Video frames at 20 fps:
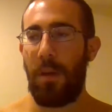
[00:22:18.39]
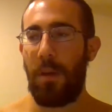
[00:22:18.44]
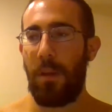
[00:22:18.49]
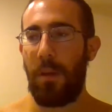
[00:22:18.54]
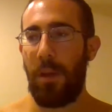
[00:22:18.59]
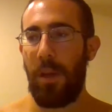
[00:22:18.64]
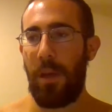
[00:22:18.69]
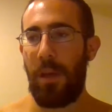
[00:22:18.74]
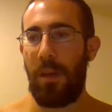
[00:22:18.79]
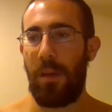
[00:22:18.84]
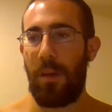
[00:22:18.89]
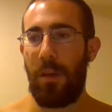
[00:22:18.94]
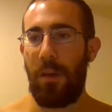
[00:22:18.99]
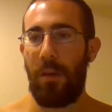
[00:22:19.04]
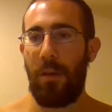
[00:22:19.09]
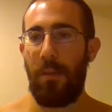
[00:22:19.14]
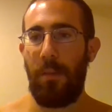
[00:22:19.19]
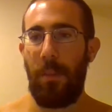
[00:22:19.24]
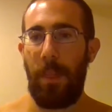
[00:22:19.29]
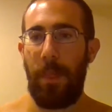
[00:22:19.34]
like
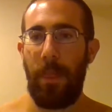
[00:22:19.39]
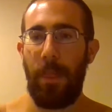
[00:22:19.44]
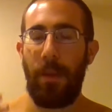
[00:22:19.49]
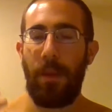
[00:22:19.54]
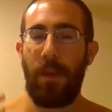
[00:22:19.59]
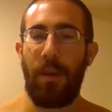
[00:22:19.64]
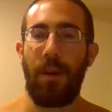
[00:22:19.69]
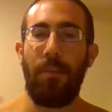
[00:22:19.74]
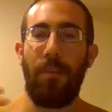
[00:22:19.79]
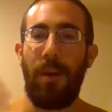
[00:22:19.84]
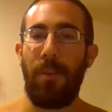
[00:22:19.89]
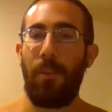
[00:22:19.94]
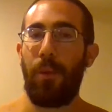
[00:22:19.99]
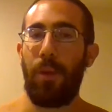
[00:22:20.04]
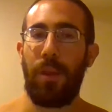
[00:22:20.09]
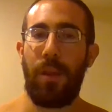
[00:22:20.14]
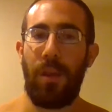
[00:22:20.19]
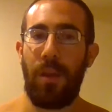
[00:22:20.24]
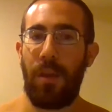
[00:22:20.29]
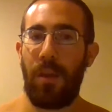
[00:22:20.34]
come up
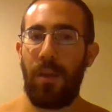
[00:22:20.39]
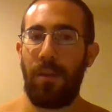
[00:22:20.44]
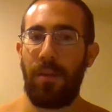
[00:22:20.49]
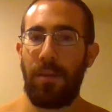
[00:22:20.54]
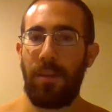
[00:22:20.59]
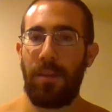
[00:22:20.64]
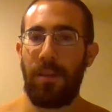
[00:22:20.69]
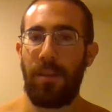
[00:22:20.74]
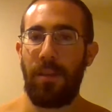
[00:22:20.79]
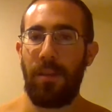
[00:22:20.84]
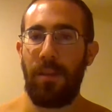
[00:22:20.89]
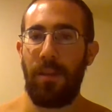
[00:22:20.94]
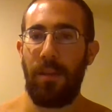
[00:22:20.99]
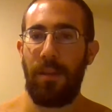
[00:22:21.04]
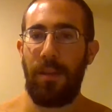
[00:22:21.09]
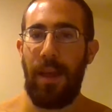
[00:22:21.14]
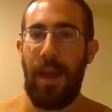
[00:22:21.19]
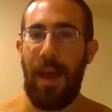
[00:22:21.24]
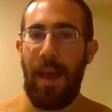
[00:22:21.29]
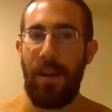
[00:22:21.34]
with things
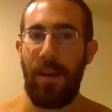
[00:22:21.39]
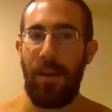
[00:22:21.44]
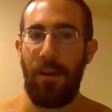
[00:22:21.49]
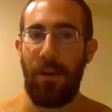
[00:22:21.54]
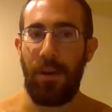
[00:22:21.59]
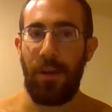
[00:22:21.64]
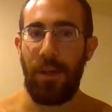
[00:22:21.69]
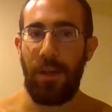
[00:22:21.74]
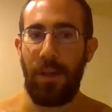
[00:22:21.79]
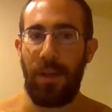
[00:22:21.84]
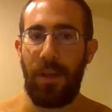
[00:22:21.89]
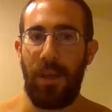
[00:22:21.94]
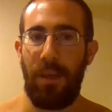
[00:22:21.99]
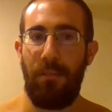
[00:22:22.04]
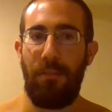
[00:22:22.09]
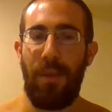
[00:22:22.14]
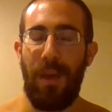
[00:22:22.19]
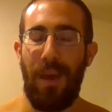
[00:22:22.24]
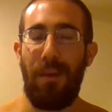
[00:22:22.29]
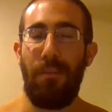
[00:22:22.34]
that are going to
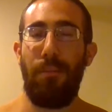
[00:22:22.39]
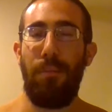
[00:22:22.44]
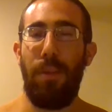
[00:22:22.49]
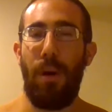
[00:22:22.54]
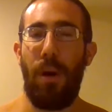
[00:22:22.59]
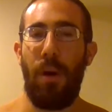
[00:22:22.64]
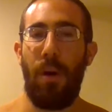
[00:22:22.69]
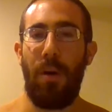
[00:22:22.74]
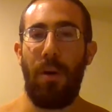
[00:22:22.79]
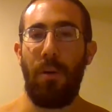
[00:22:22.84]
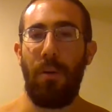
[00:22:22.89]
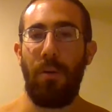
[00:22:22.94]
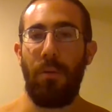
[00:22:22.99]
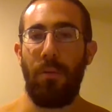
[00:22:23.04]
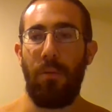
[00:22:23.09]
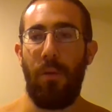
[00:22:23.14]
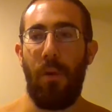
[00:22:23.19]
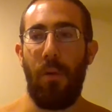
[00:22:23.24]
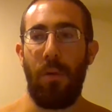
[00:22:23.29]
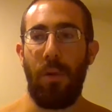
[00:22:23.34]
keep that ball
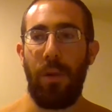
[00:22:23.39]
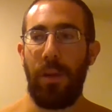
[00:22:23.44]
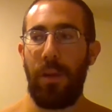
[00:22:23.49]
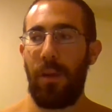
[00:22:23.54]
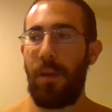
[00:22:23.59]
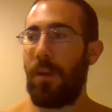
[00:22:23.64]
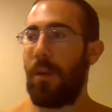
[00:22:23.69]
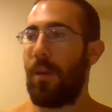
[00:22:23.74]
rolling.